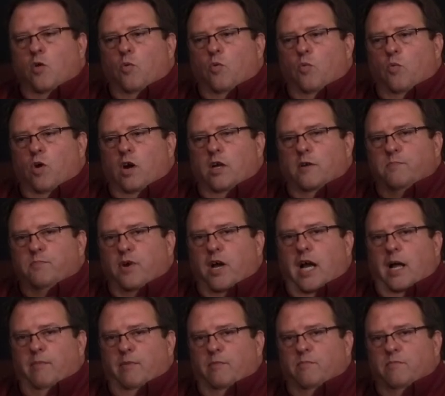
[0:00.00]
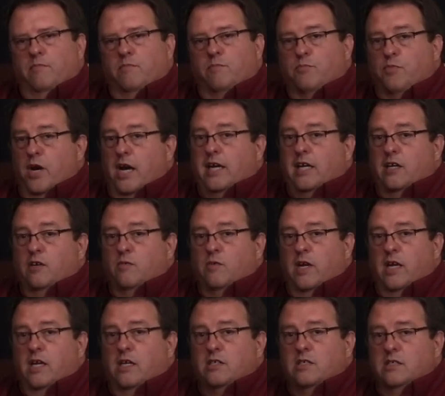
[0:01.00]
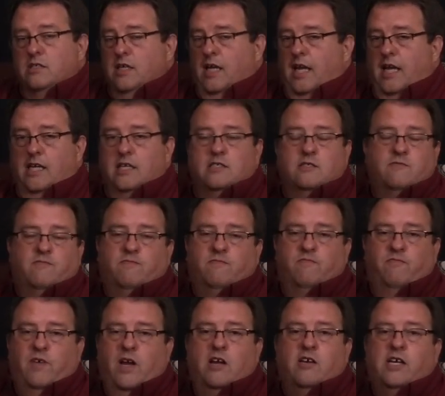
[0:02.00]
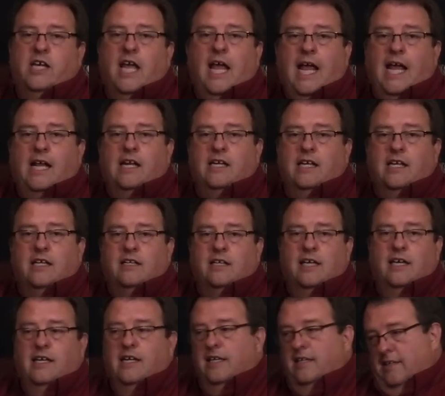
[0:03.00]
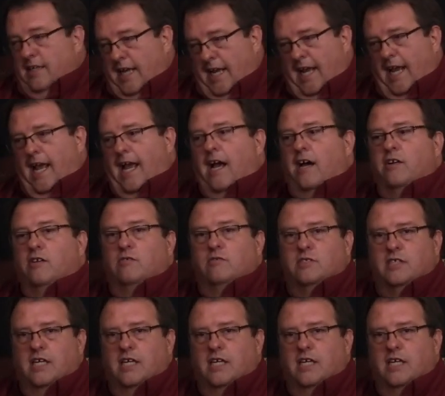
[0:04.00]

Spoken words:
One problem: Breckinridge is very handy at getting out on